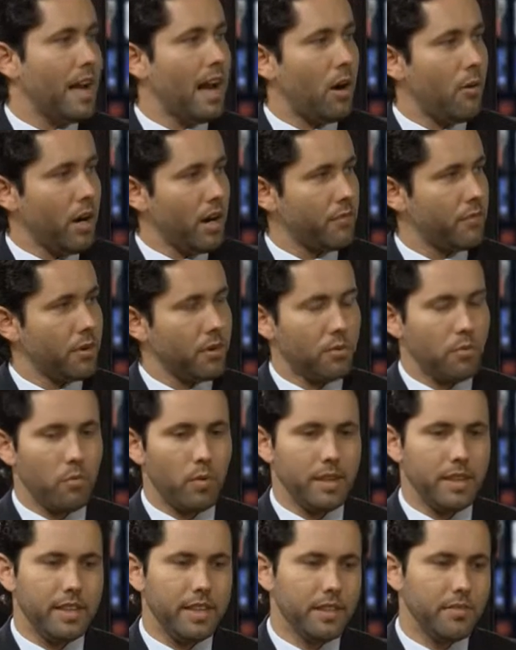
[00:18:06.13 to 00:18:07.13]
However,
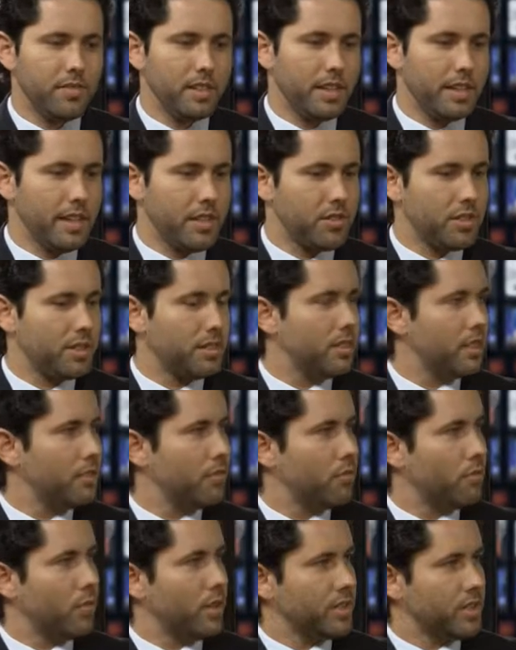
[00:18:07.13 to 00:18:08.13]
with this
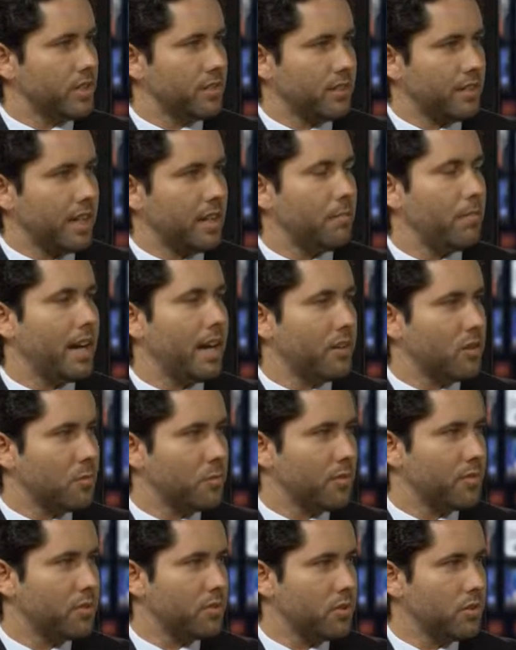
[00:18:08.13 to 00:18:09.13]
initiative, which is led by a
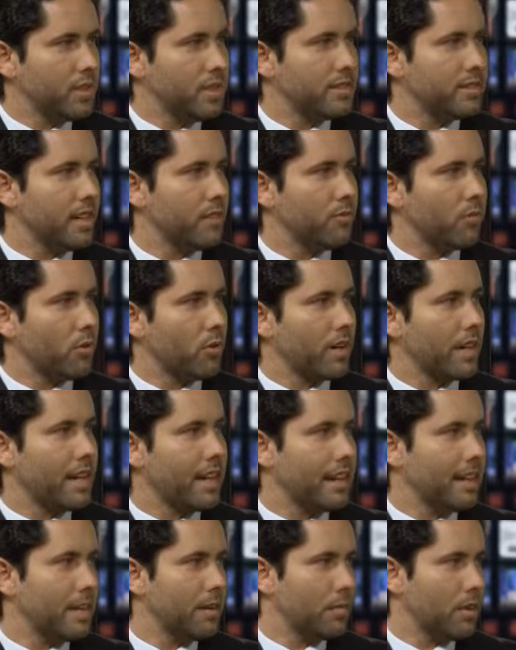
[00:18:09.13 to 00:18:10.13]
group of students at Florida
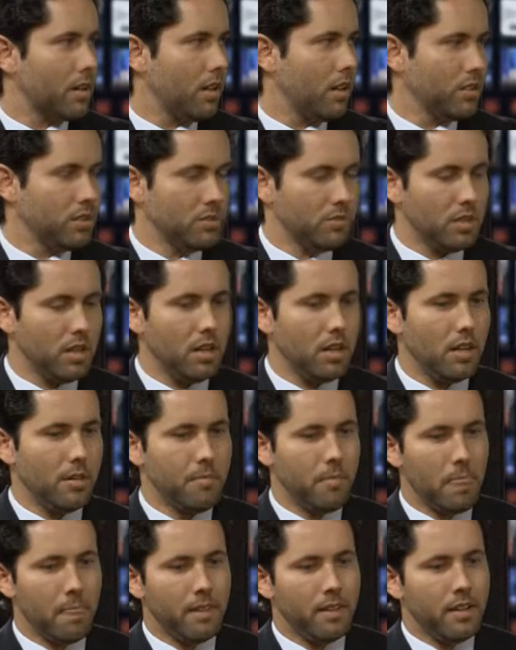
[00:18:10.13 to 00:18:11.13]
A&M College of
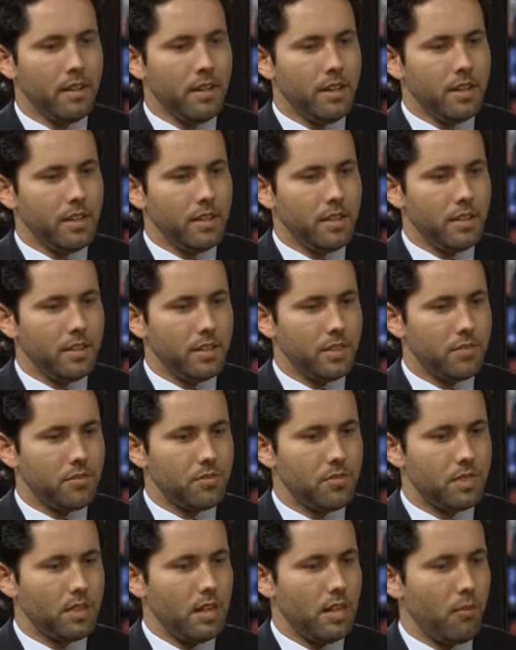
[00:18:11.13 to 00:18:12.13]
Law,
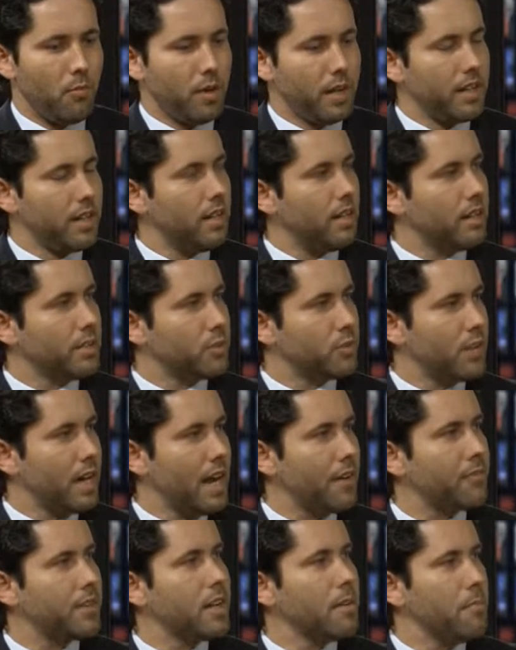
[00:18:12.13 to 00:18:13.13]
is we're going to
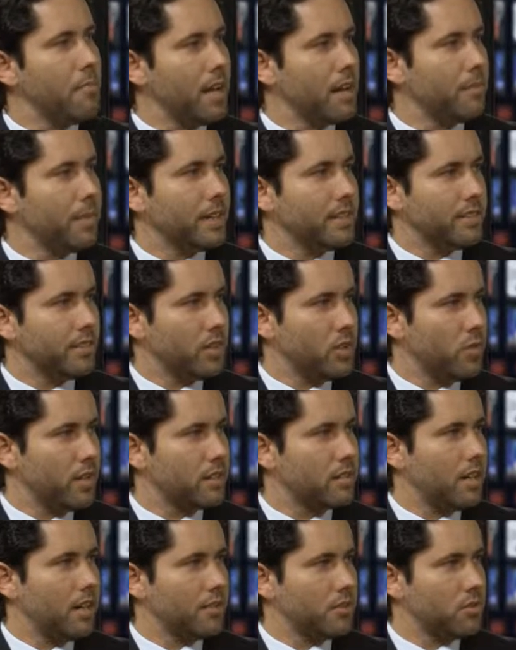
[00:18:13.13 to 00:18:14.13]
draft an amendment to the
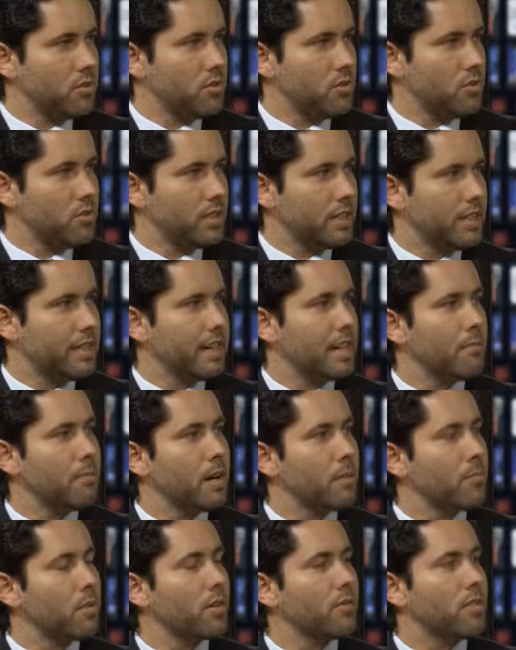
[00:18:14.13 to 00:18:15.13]
U.S. Constitution, get a
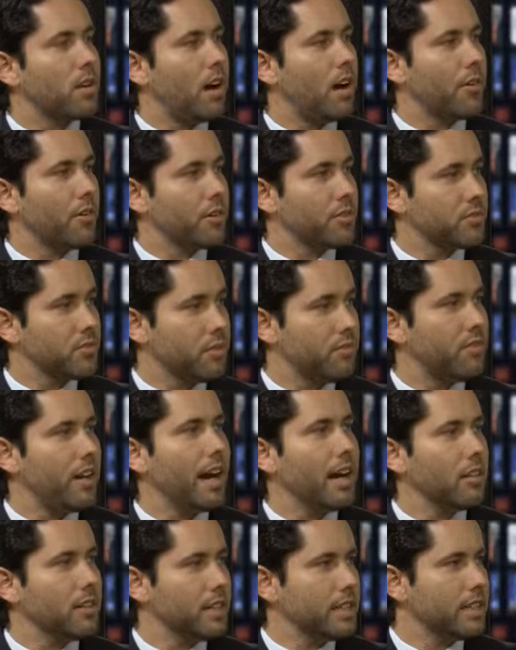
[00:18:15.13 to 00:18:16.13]
member of Congress to
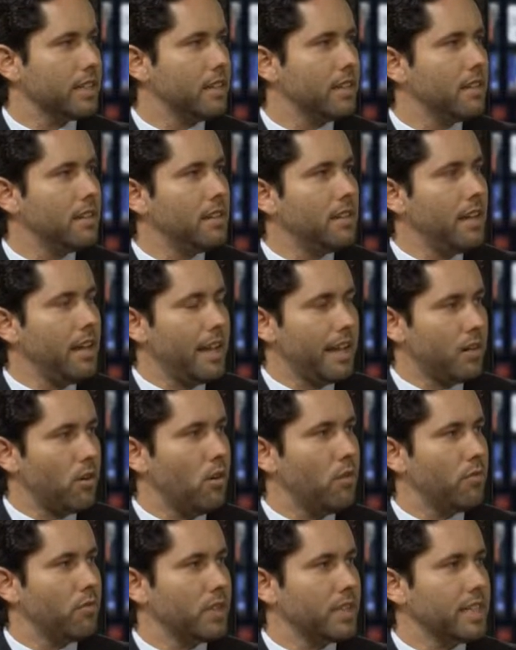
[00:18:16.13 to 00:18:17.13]
file it, and
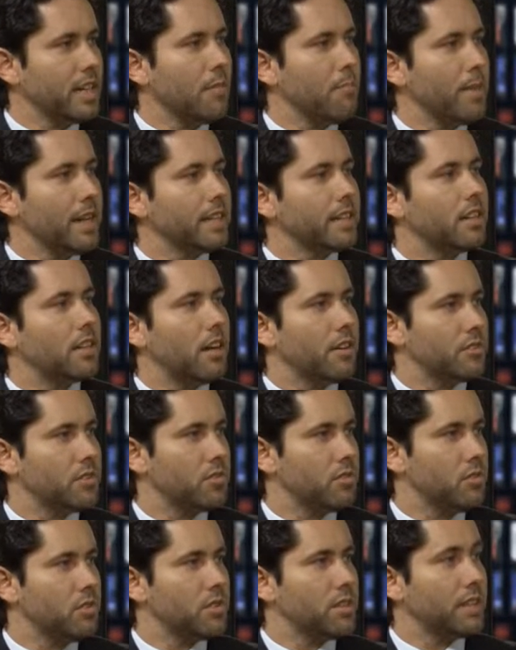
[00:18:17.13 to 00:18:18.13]
hopefully amend the
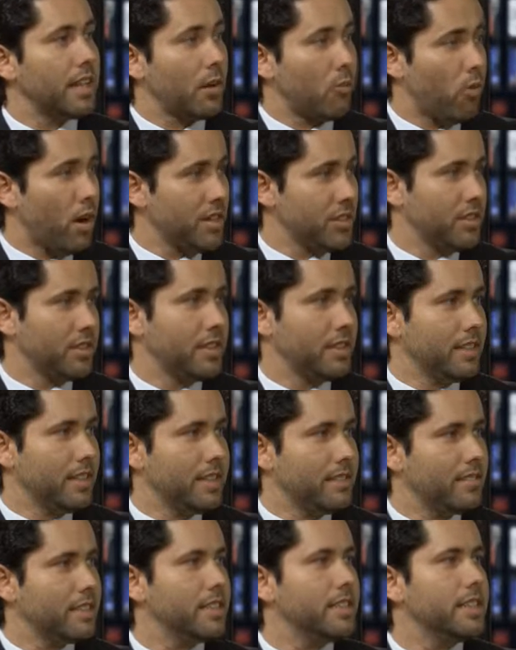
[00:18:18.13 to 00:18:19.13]
Constitution like Washington,
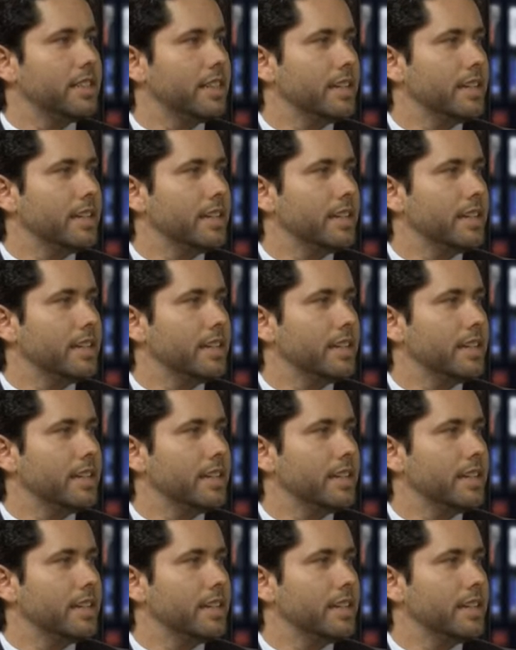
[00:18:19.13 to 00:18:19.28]
D.C.